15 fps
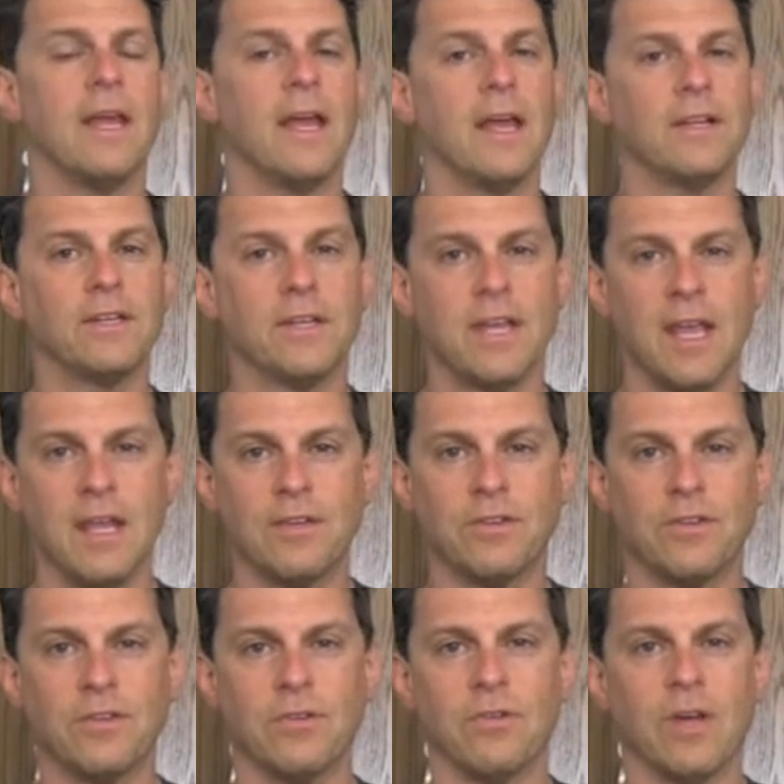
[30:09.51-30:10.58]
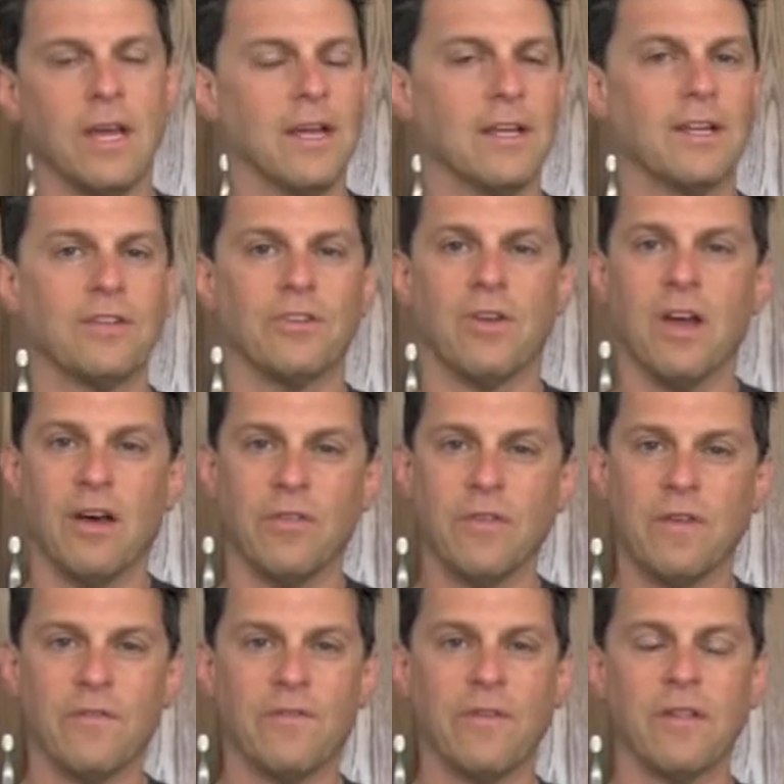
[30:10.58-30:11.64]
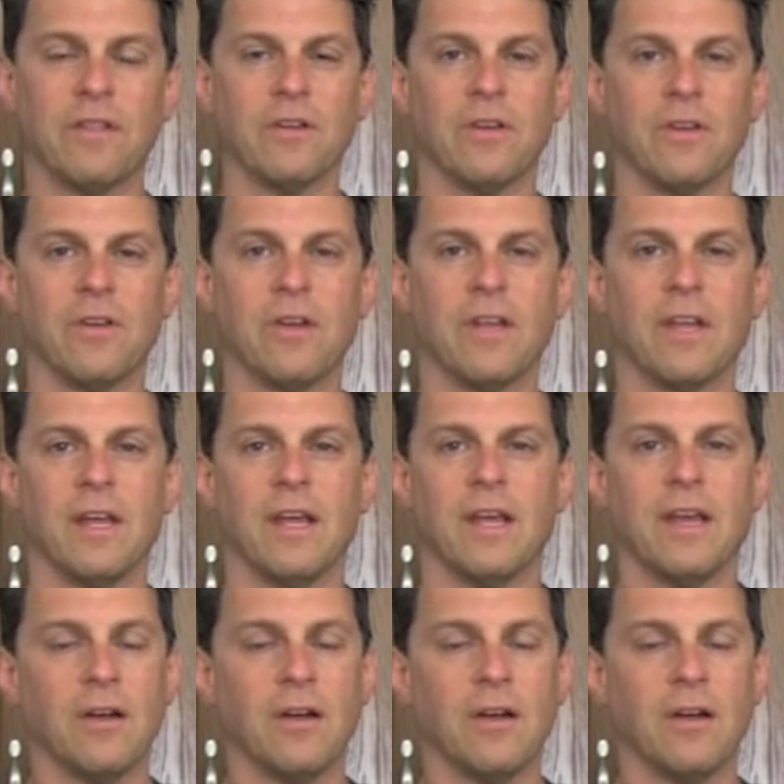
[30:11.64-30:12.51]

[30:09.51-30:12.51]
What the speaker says: educate you, get you healthy and feeling good,